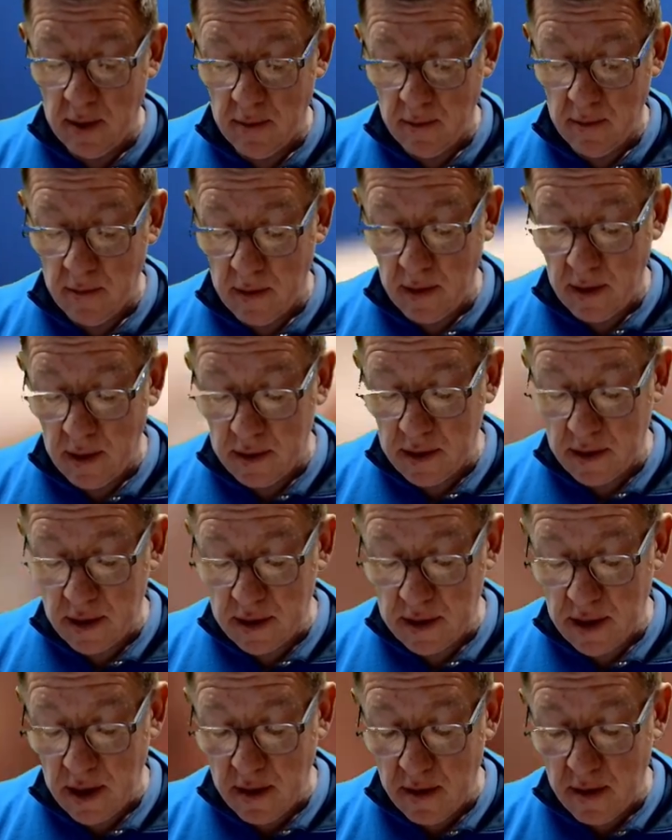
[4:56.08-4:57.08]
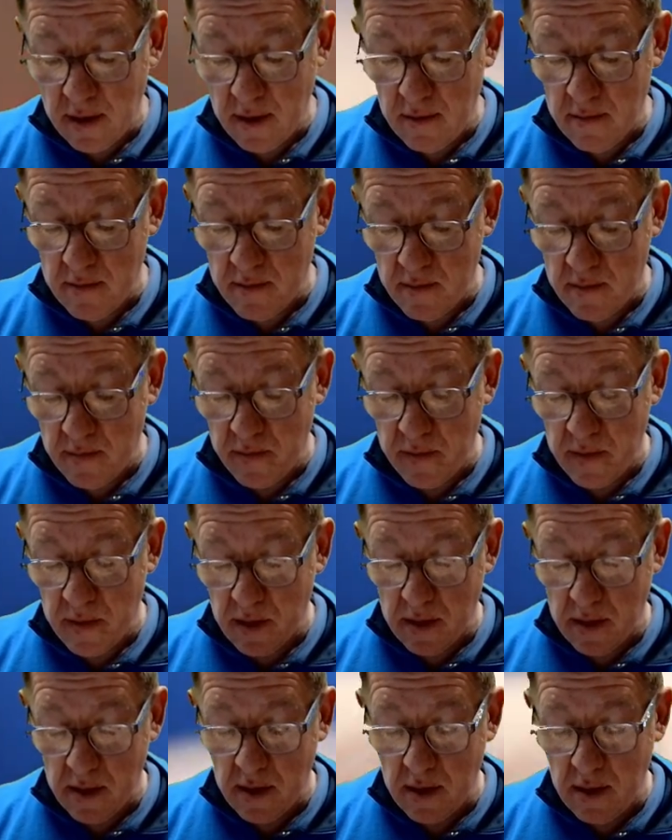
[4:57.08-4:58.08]
That says that
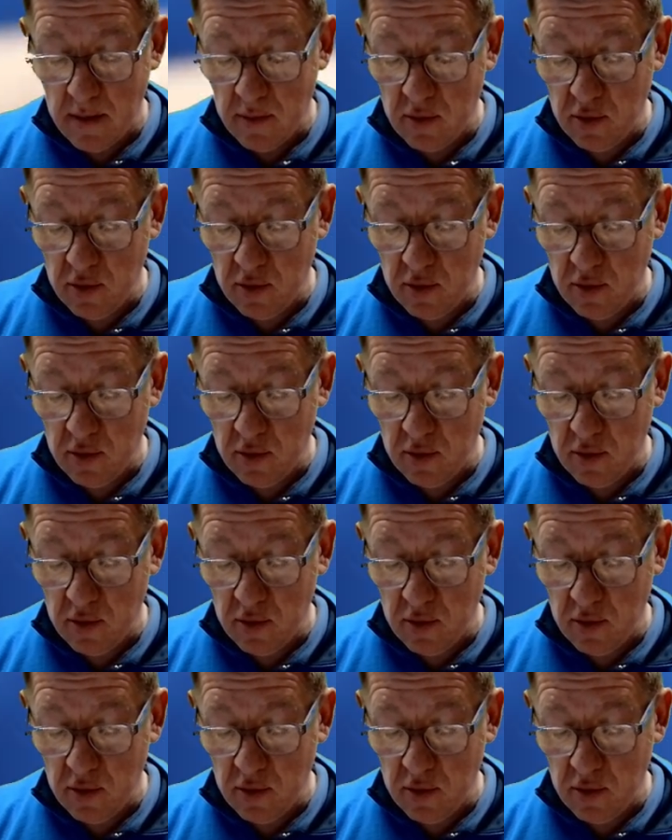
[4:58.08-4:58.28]
I'm